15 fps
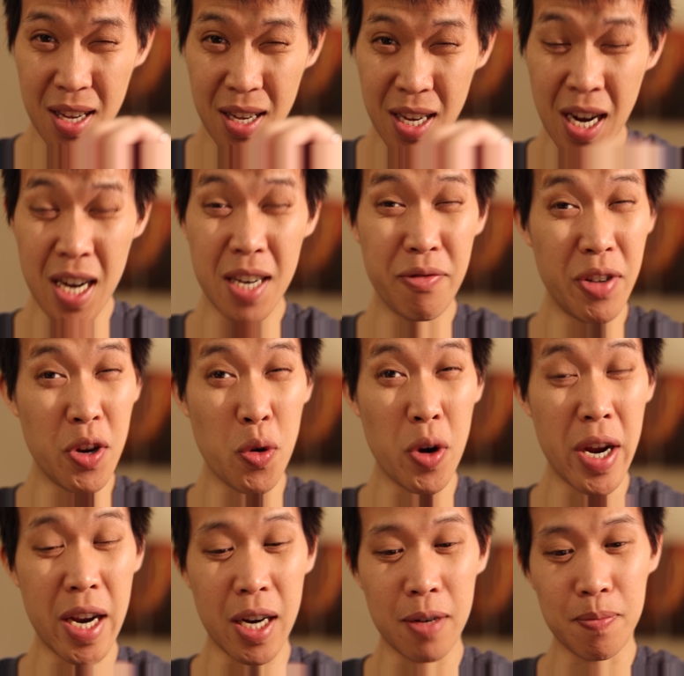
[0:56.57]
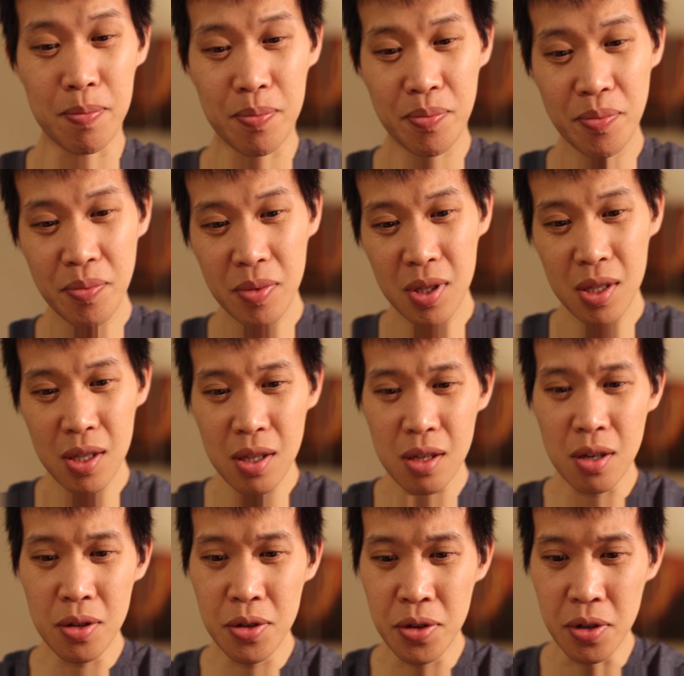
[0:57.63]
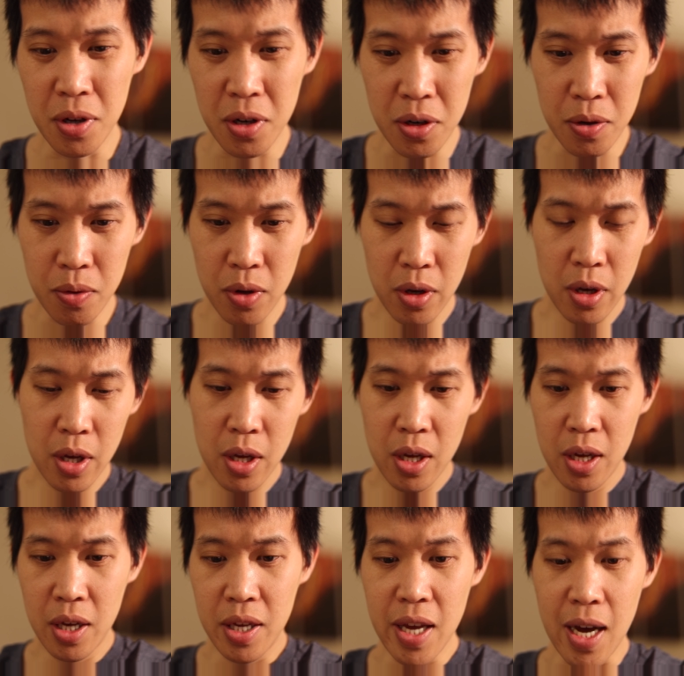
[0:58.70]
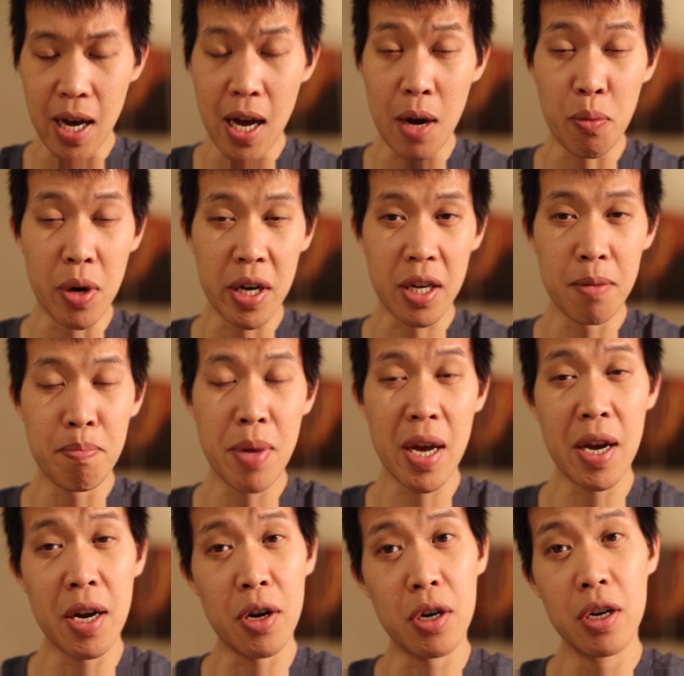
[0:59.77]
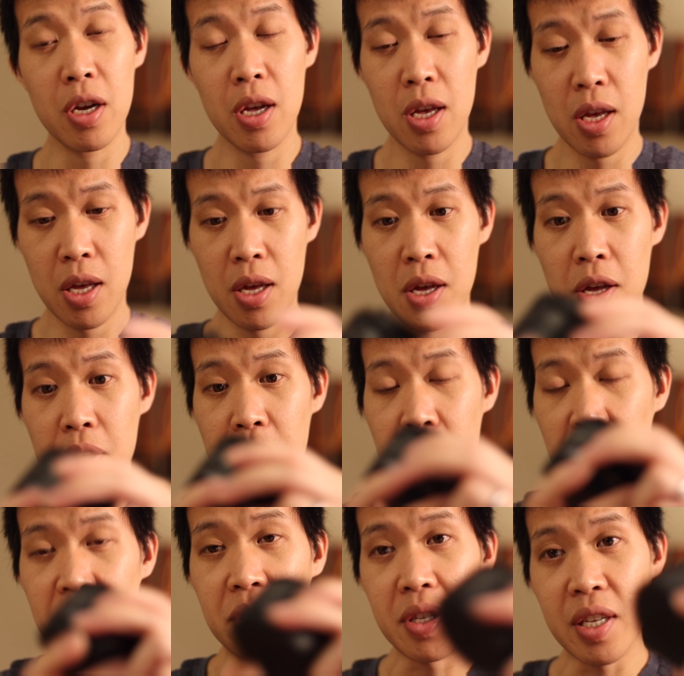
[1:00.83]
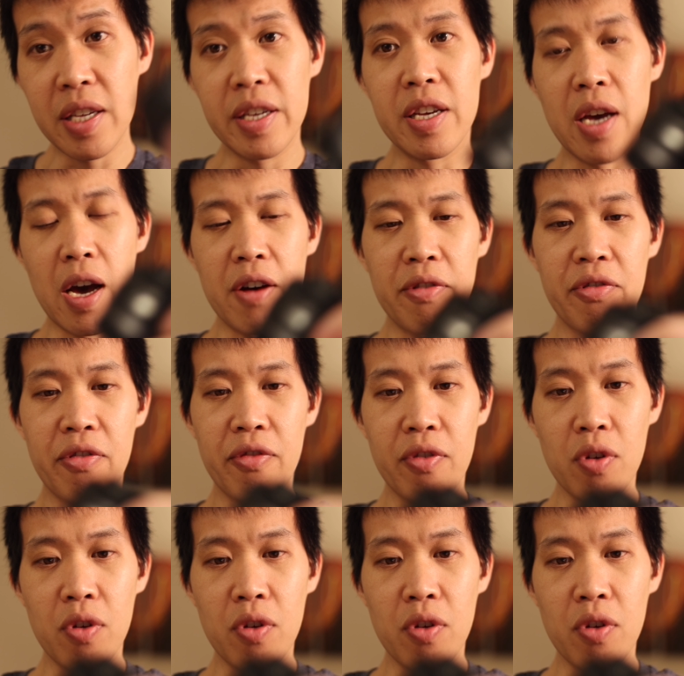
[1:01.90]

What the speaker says: kind of annoying. So yeah, I want to compare this this